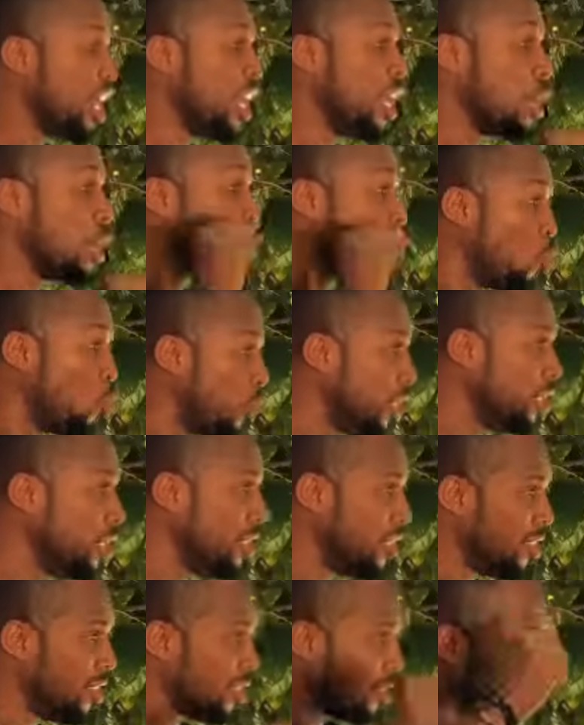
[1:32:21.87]
A queen
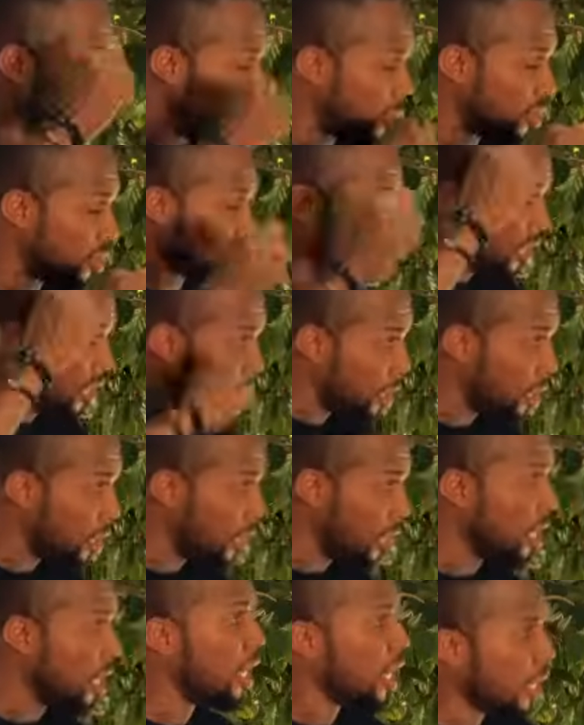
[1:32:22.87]
is neat in
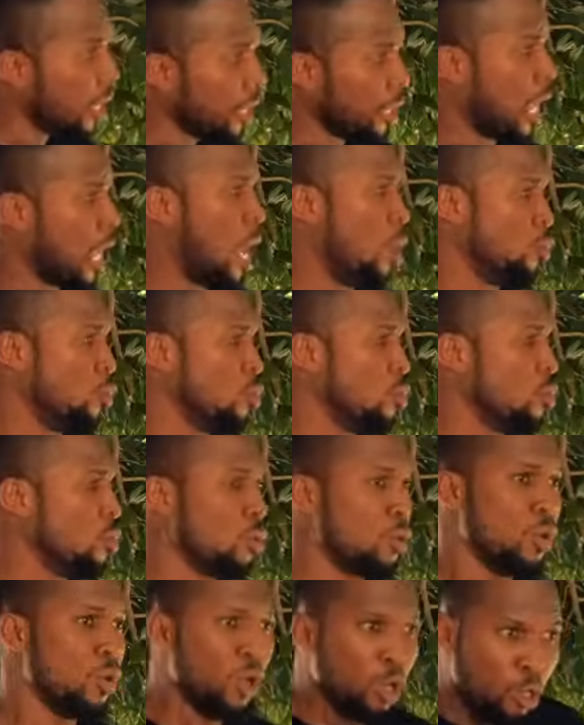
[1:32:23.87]
and out.
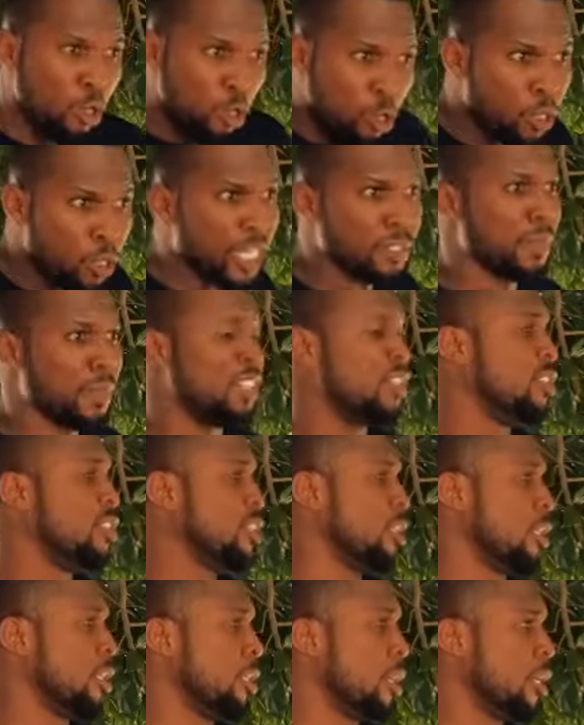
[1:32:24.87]
Look at my
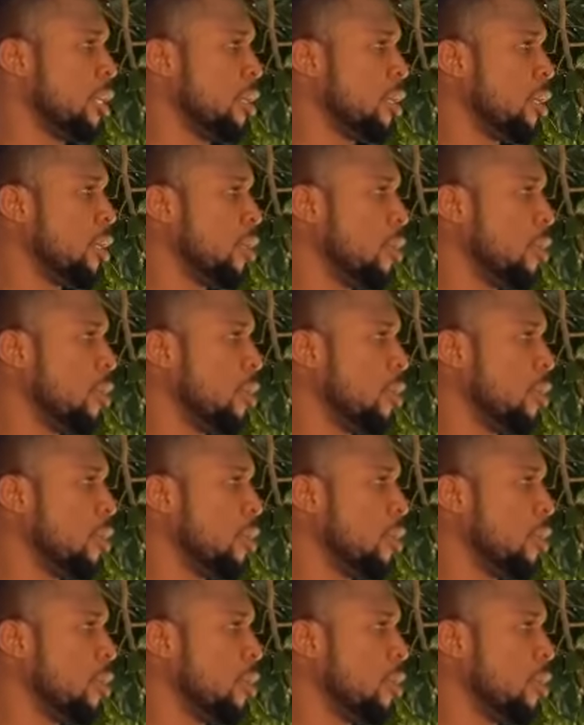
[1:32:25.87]
sister here,